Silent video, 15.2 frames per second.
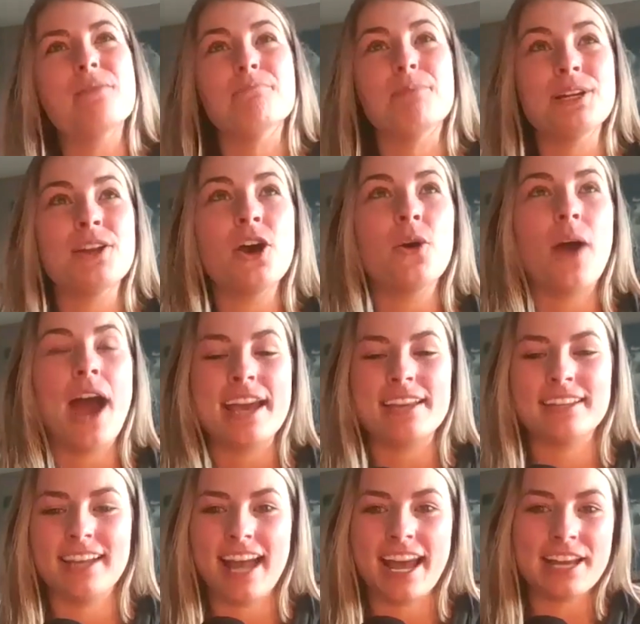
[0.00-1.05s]
um but no
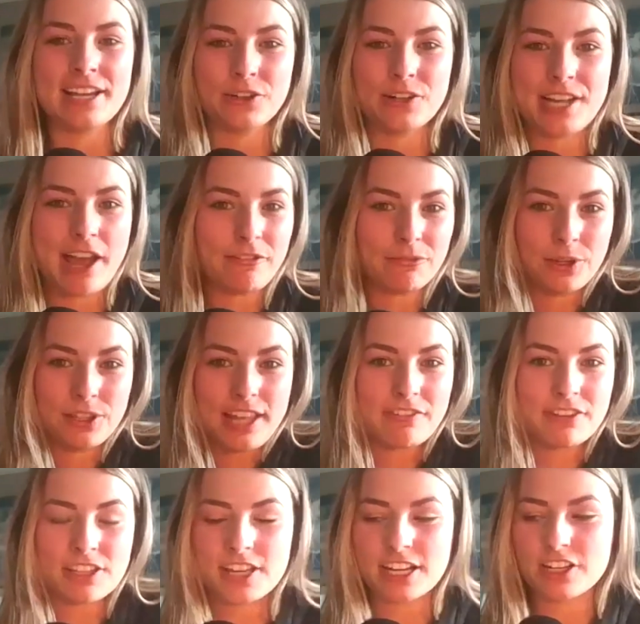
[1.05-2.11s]
i i agree with
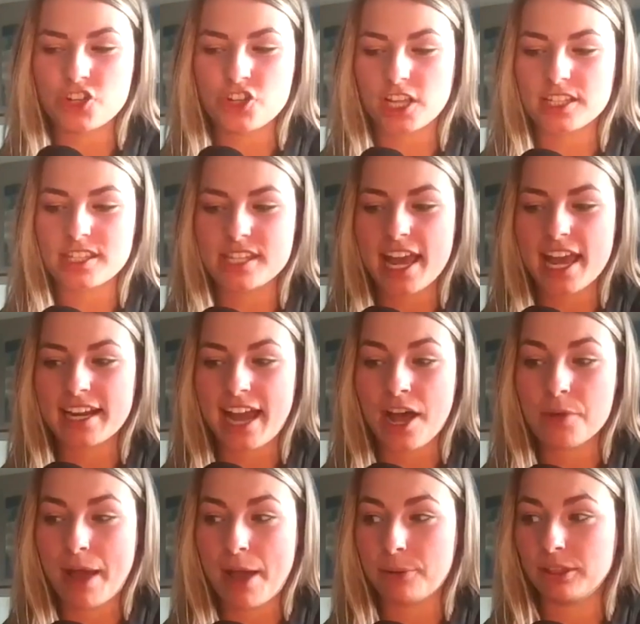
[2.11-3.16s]
everything judd said
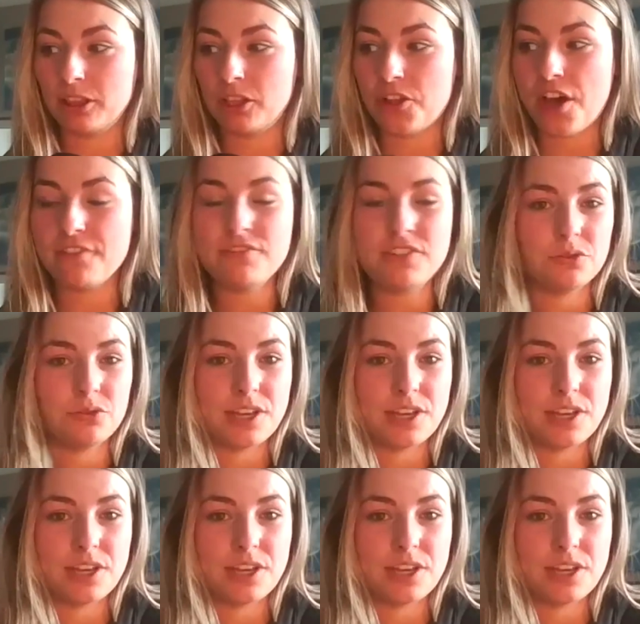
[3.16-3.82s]
um i would love to